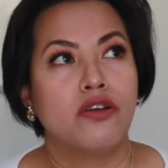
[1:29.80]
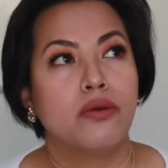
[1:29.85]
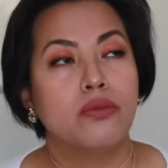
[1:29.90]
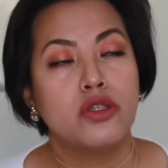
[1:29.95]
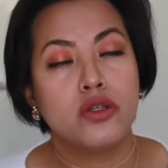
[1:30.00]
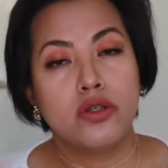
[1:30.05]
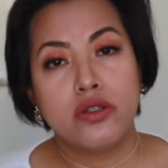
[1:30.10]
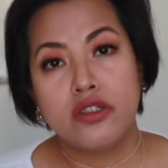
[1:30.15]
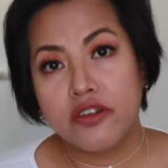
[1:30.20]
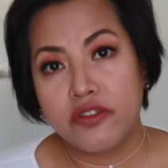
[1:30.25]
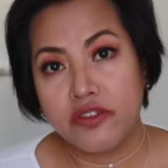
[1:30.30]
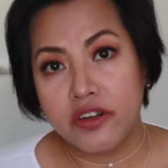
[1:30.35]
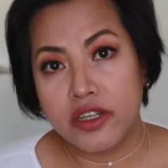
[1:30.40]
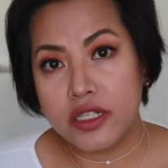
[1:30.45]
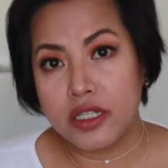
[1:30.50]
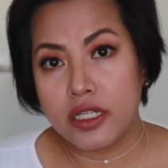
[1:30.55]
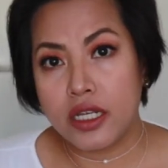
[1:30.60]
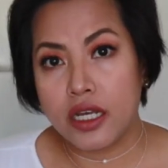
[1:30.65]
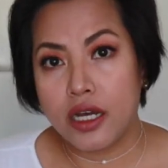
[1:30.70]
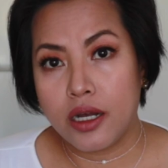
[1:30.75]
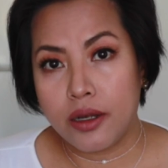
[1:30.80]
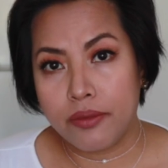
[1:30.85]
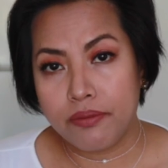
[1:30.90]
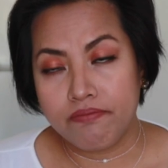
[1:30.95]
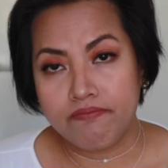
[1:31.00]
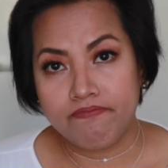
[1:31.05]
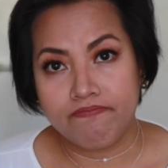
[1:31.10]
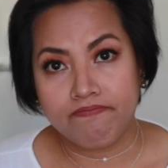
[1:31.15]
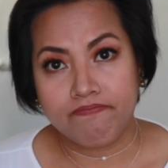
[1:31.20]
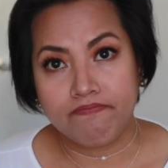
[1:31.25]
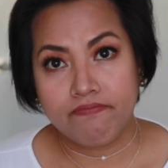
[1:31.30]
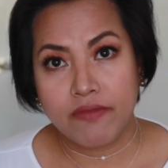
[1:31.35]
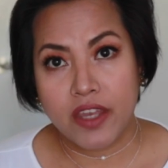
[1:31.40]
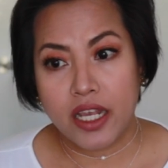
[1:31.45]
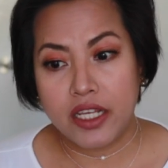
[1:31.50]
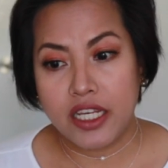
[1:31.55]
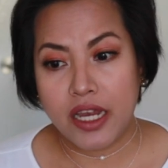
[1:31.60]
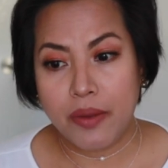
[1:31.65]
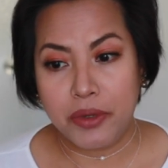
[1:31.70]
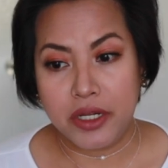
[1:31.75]
two different
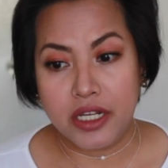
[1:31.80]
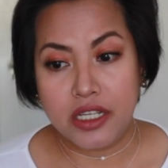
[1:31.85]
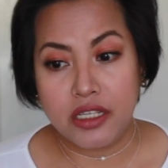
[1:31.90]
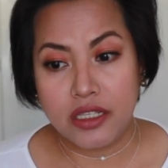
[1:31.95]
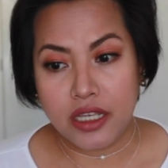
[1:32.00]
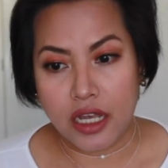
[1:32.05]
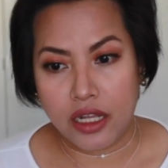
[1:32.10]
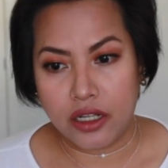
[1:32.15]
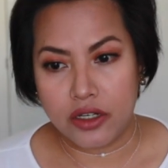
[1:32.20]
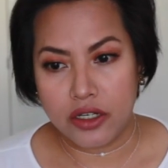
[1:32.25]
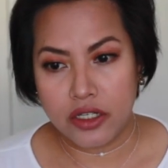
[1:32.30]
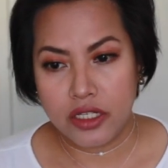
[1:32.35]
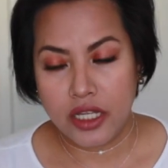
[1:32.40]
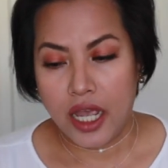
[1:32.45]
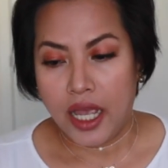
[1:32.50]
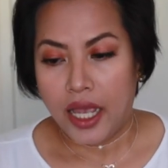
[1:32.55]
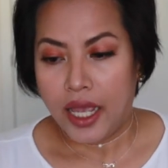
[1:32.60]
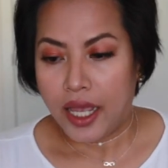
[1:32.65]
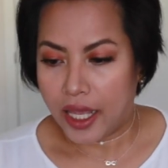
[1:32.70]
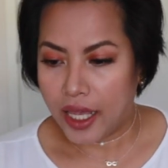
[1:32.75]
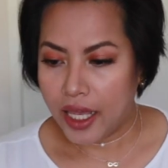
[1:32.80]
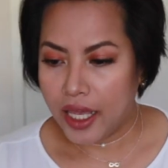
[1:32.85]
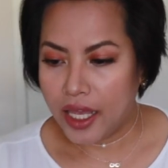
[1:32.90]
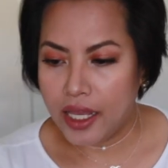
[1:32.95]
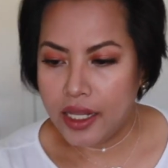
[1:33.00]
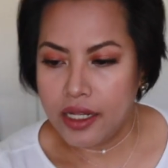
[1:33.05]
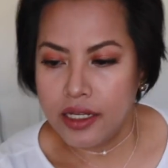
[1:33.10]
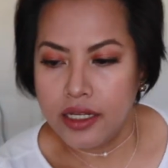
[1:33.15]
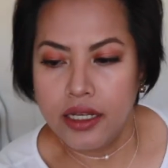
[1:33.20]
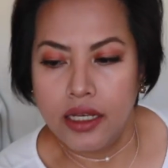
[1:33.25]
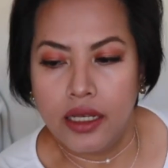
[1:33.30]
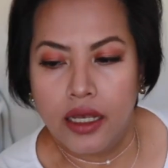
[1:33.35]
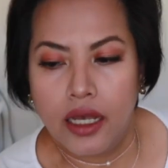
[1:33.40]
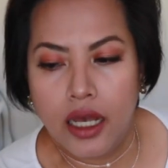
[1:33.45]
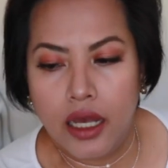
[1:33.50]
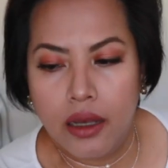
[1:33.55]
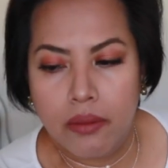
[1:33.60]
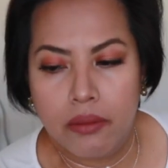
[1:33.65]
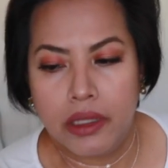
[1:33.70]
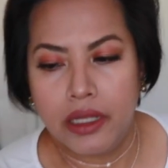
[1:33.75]
Japanese sellers. And
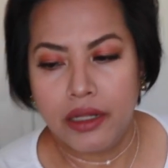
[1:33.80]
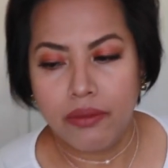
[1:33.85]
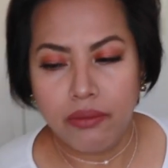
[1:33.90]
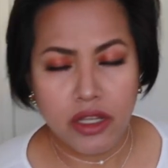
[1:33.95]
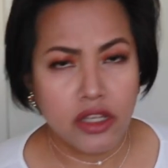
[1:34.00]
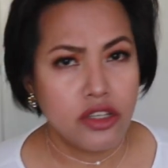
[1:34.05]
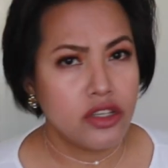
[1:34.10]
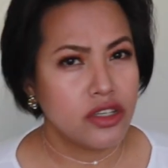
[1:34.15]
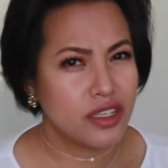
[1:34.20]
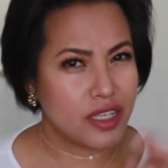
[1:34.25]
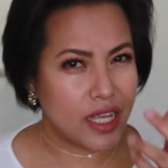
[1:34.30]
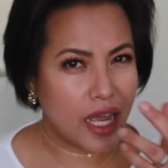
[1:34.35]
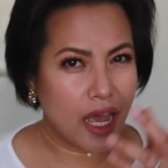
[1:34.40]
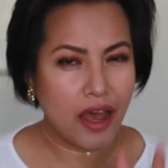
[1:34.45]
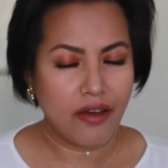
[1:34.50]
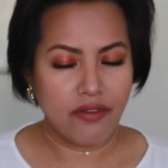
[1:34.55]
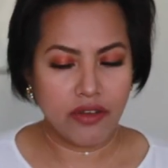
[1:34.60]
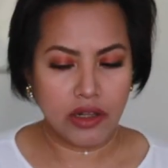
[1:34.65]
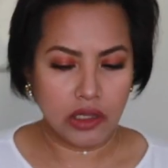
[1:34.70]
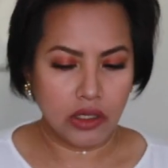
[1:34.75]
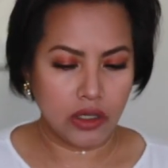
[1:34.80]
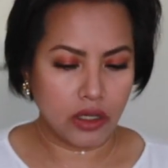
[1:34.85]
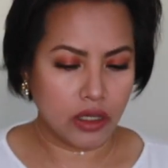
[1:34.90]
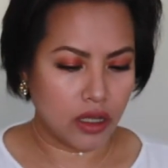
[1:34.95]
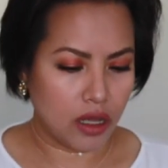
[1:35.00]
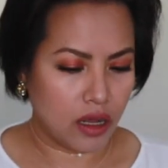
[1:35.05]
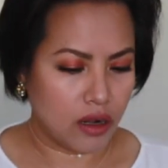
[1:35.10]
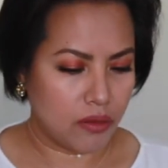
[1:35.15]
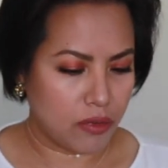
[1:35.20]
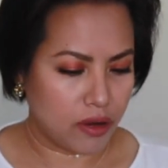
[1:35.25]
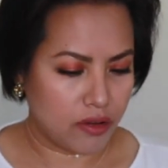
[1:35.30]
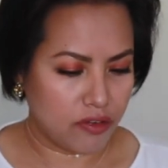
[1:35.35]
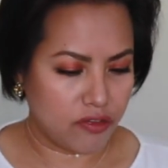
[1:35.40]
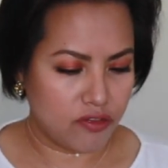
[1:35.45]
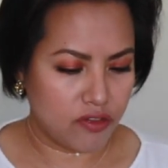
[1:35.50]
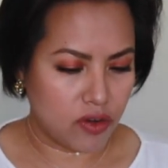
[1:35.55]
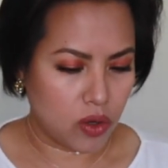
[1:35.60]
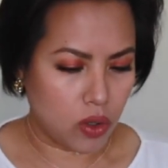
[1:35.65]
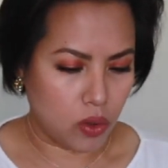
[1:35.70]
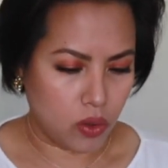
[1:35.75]
let me just have a look on my
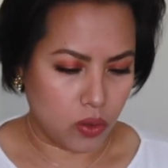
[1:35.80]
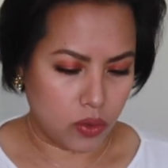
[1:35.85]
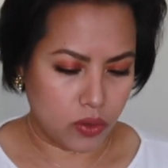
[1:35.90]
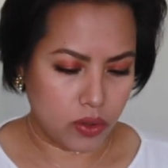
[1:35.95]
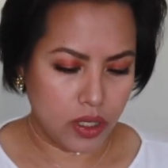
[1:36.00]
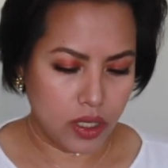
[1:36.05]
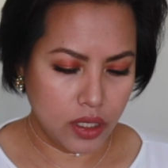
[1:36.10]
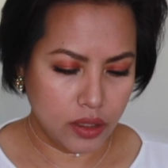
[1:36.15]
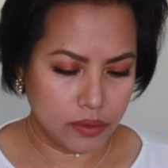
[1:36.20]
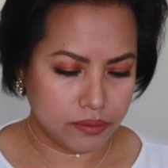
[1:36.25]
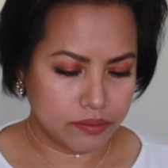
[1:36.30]
phone.